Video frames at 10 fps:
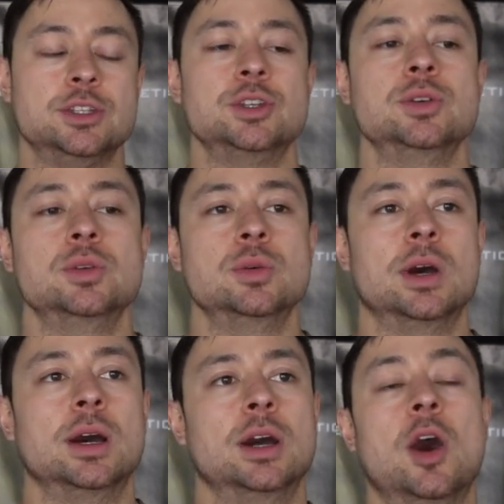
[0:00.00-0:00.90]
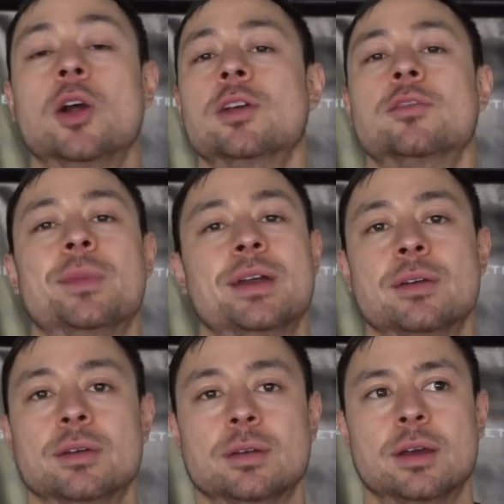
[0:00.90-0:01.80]
to uh, all of my,
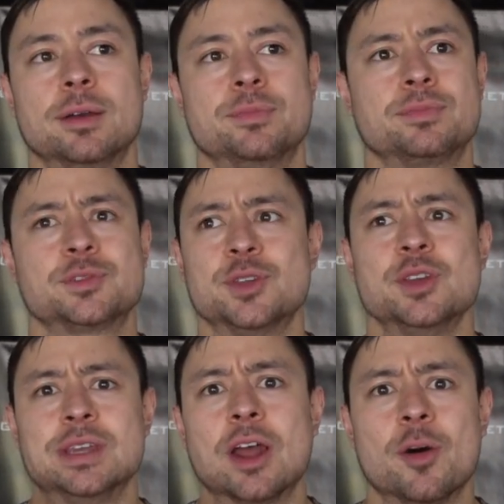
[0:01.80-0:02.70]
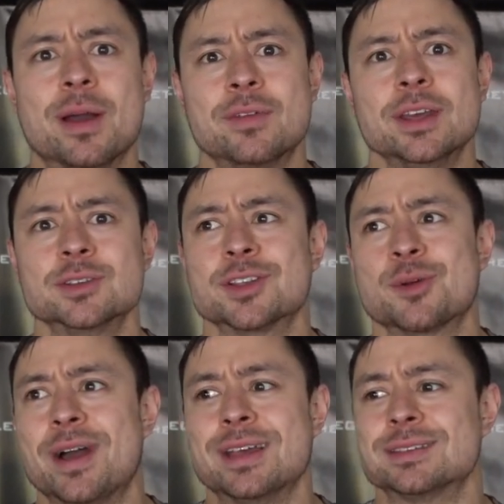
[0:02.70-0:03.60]
uh, so that you get all my videos.
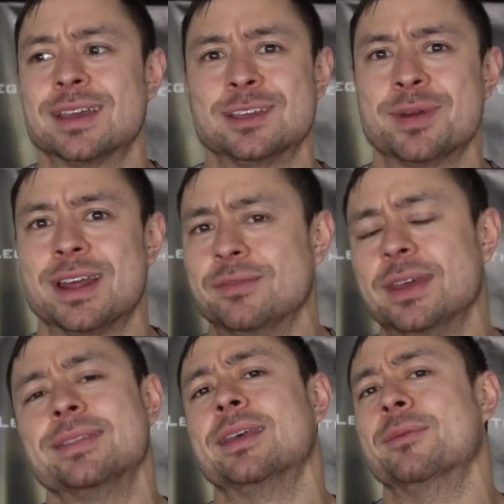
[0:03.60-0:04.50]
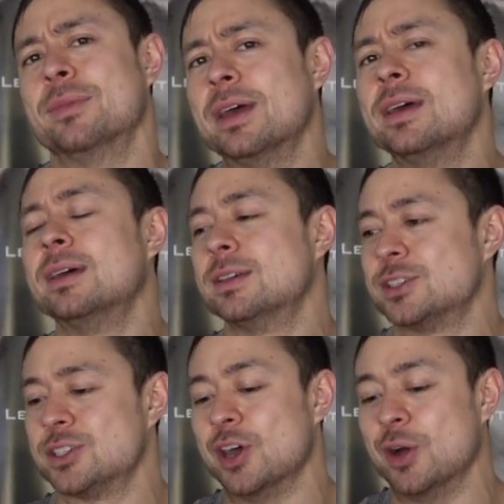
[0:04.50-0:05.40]
Otherwise, like, you might not get them.
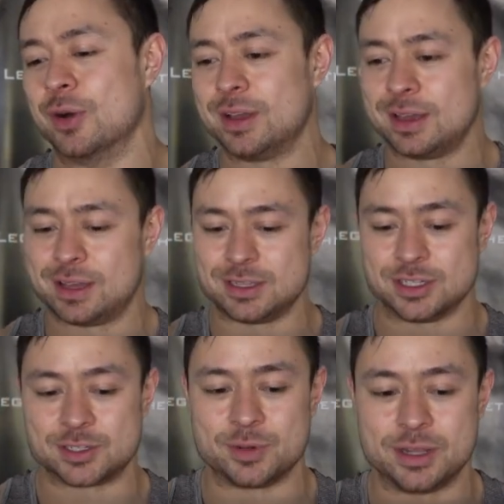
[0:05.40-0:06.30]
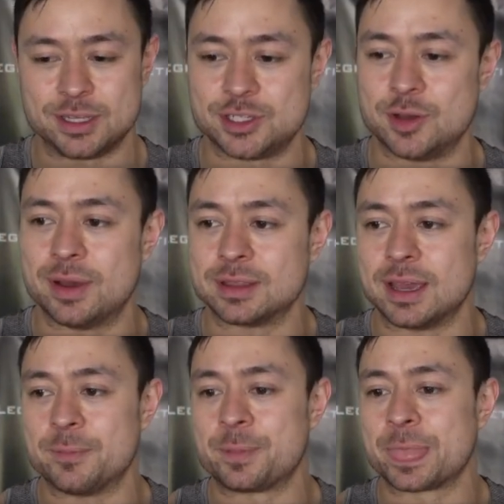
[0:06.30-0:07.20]
So, just want to let you know about
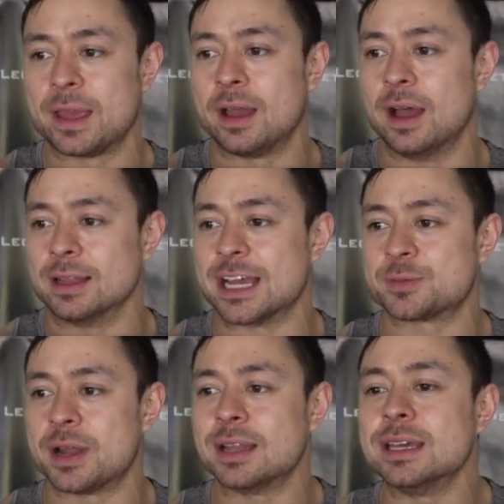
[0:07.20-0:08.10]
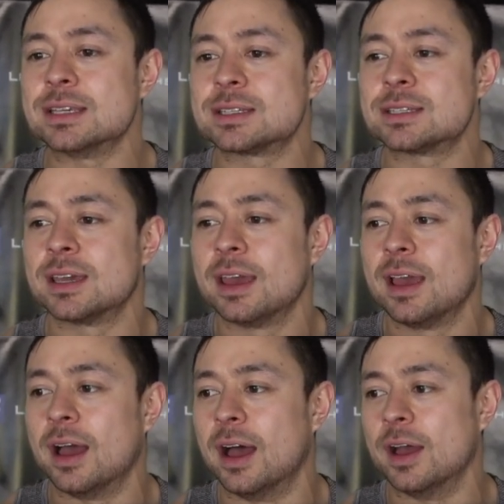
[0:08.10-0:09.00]
that. Uh, last but not least,
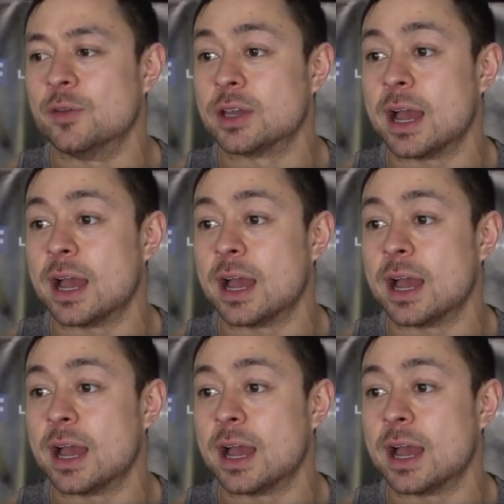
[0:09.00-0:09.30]
uh, if you